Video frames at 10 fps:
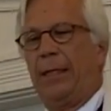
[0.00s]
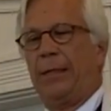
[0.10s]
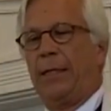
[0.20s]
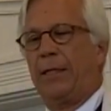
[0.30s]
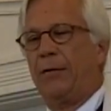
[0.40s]

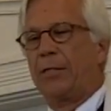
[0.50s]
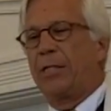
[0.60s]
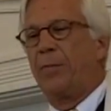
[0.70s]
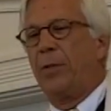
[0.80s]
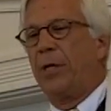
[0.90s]
that there is
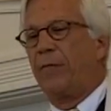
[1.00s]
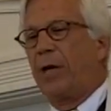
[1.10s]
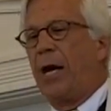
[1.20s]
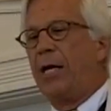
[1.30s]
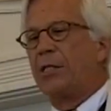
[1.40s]
something of
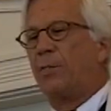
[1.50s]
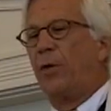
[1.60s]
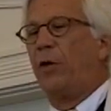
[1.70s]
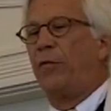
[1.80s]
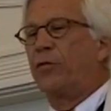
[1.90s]
God's
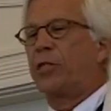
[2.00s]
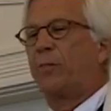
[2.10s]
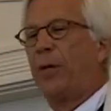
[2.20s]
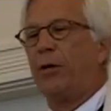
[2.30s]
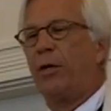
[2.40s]
beautiful
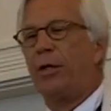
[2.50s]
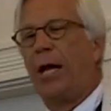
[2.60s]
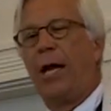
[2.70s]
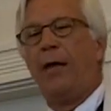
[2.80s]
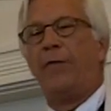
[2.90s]
Spirit
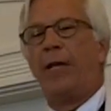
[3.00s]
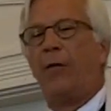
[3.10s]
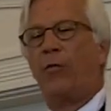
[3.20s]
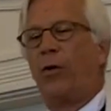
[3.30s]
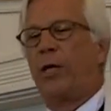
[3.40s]
alive and
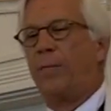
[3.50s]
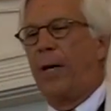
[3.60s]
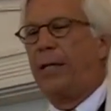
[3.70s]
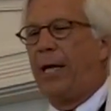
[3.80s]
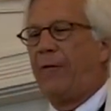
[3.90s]
at work in
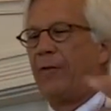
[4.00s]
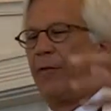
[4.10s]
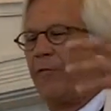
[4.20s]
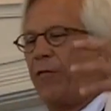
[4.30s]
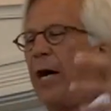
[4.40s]
my life
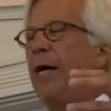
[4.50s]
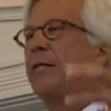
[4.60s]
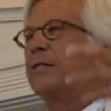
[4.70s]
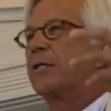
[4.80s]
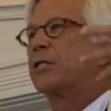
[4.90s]
that
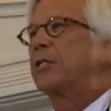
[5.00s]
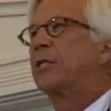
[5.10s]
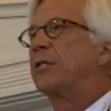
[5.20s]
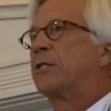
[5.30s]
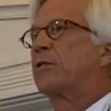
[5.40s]
finds
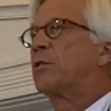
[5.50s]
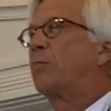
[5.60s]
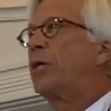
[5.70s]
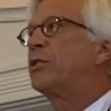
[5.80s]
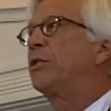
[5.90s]
its
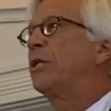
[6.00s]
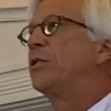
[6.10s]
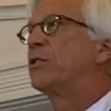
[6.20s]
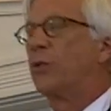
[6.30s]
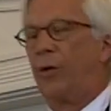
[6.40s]
expression
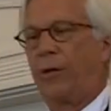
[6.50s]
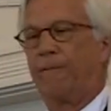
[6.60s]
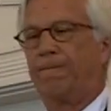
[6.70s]
in song.